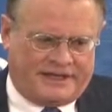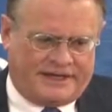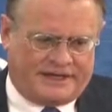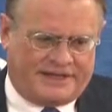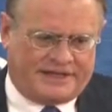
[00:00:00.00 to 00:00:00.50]

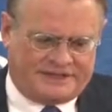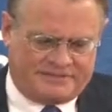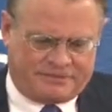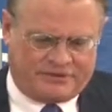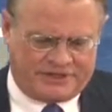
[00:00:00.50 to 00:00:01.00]
And I think it's
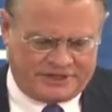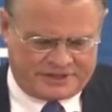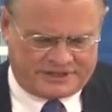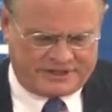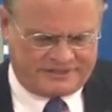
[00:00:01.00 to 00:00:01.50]
important
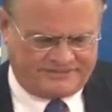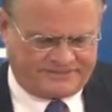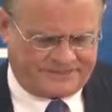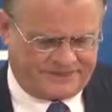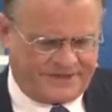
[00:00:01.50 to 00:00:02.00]
to
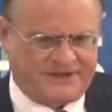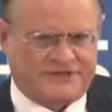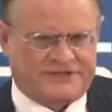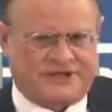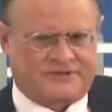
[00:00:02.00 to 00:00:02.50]

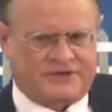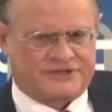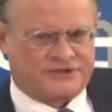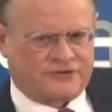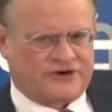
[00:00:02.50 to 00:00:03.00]
understand what
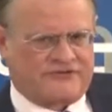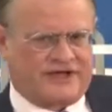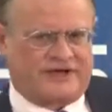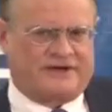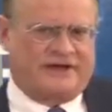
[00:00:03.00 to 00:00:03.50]
sort of
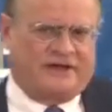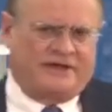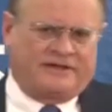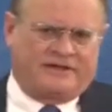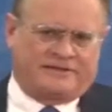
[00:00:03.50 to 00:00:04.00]
aid.
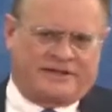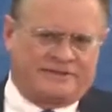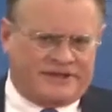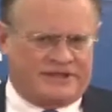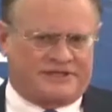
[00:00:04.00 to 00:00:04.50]
Some
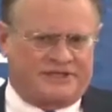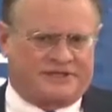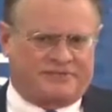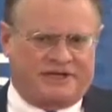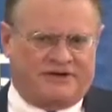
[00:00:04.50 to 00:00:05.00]
of the things
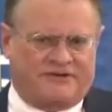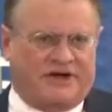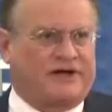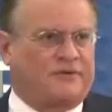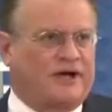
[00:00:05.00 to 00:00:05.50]
Egypt needed
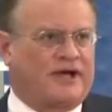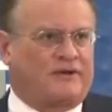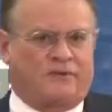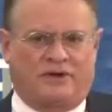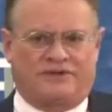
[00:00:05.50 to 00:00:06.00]
right away
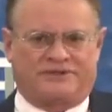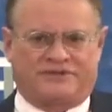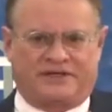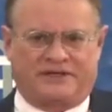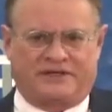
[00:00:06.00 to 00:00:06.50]

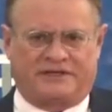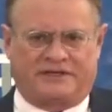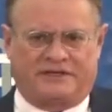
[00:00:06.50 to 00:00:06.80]
was an